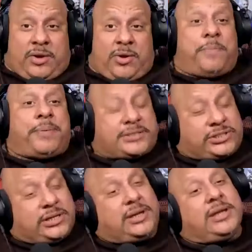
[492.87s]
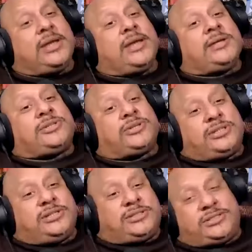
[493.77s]
the whole picture. So
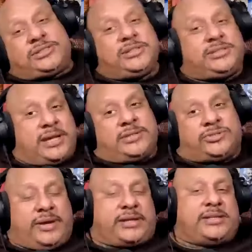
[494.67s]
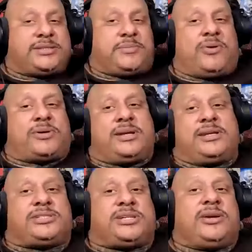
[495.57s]
she's she they're drinking, smoking,
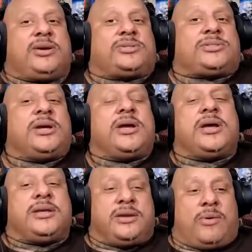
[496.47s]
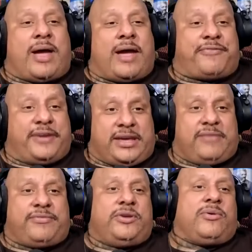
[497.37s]
and she goes, you know, I
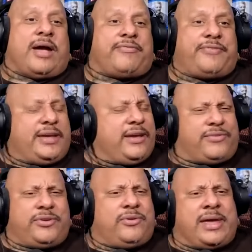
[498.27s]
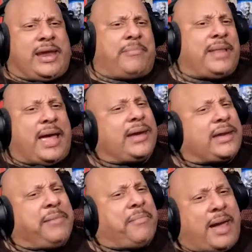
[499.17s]
forgive you, I forgive you. And I'm like,
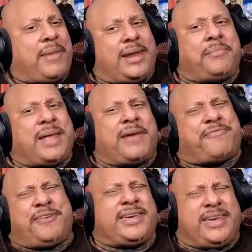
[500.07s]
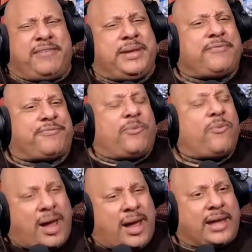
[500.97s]
in my mind, I'm like, forgive me for
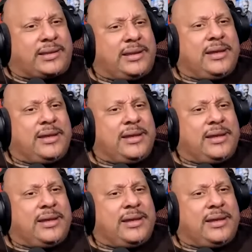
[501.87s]
what?